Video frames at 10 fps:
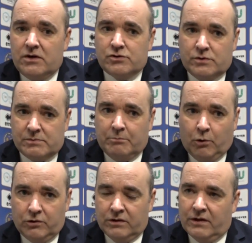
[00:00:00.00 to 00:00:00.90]
So it's
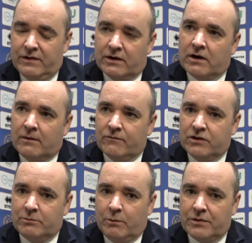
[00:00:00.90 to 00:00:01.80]
important that they're
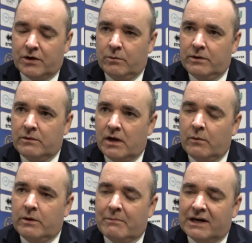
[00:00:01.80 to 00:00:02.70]
comfortable with how
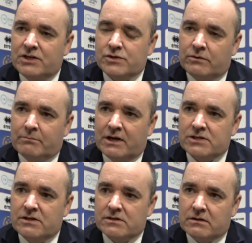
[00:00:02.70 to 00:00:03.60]
we manage it on
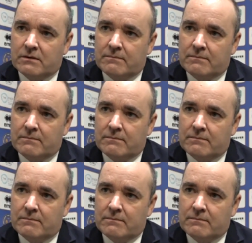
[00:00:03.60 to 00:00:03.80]
match days.